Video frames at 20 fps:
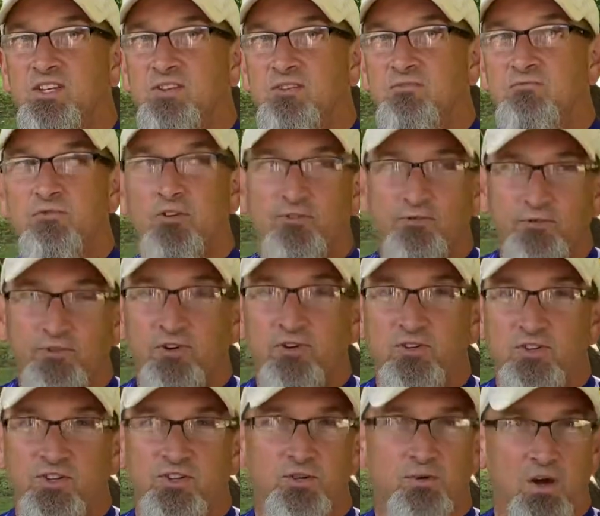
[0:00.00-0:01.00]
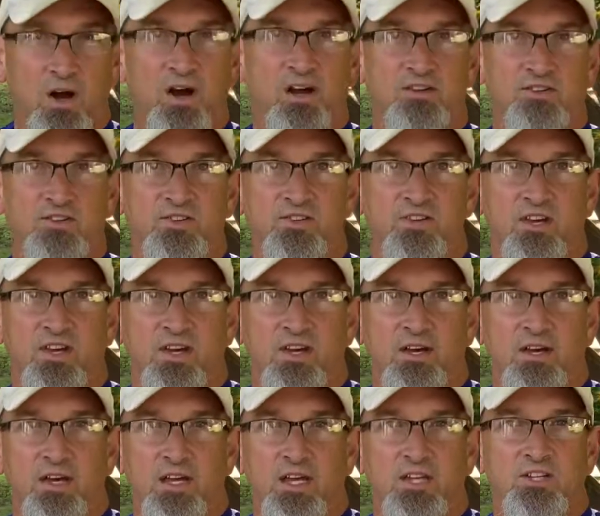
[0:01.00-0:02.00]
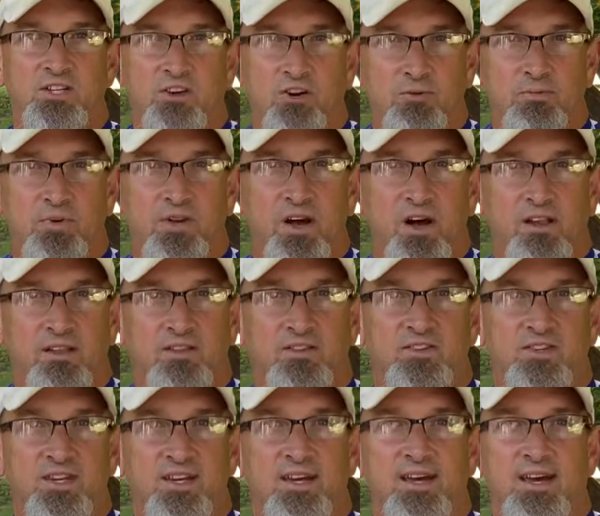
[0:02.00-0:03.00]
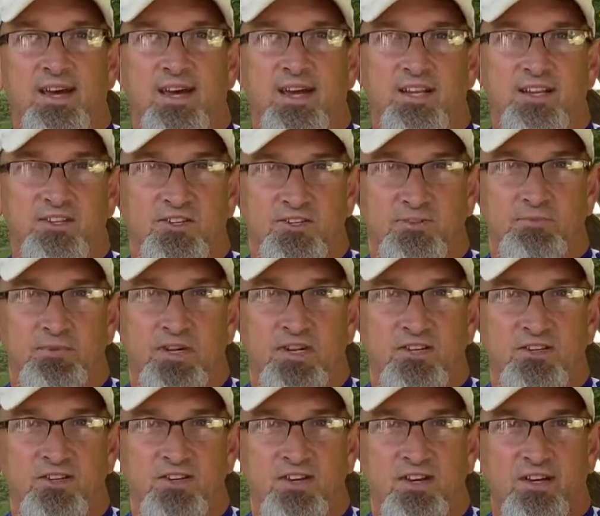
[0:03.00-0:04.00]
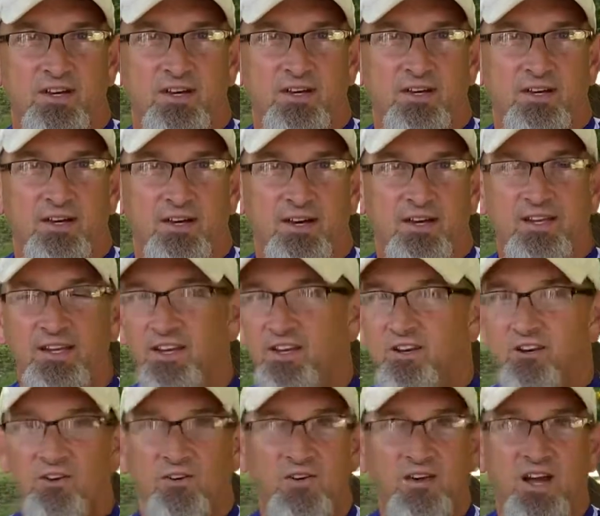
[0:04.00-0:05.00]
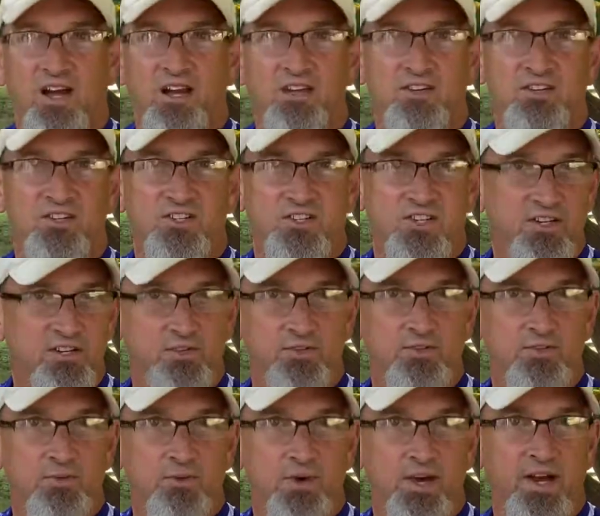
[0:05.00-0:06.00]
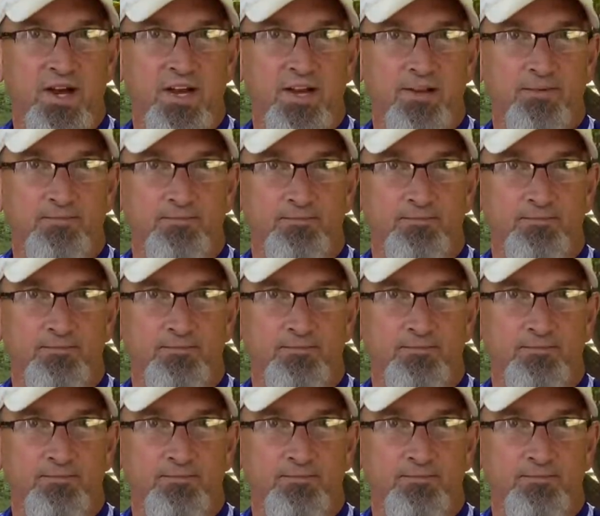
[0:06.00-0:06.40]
refer to us in terminology and in speech, and then it all kind of settles away.